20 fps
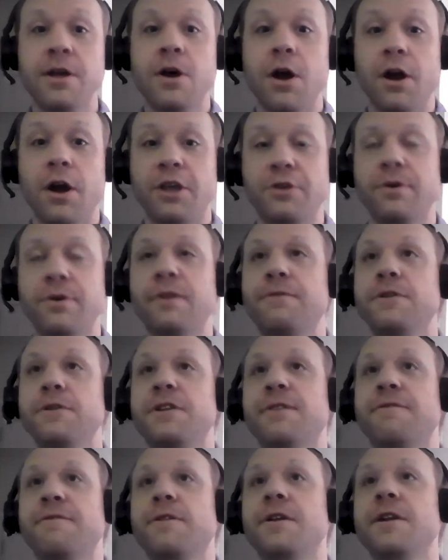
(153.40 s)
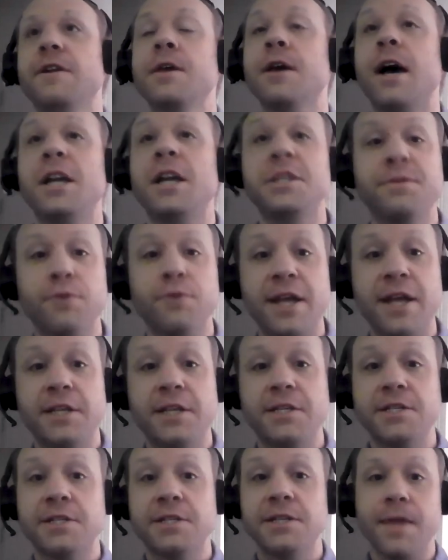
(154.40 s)
arguing for different kinds of
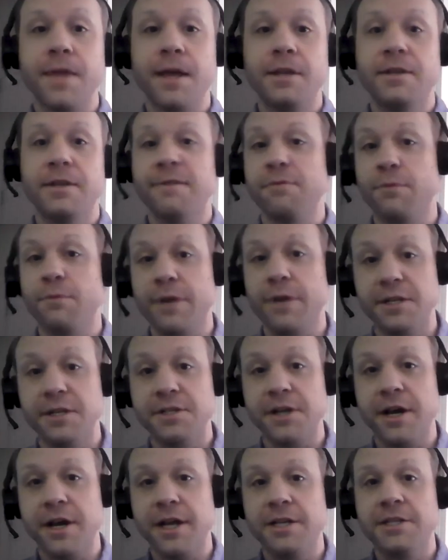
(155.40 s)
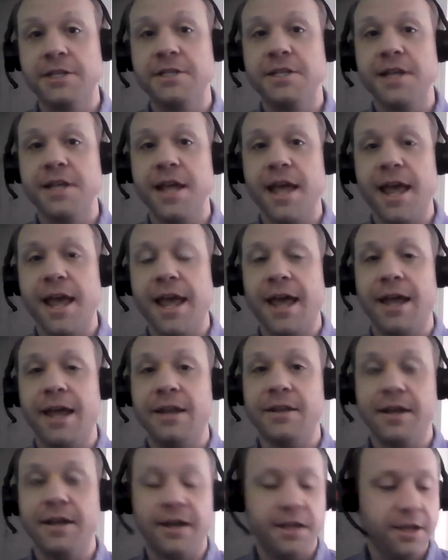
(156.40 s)
rates and different rate designs and uh,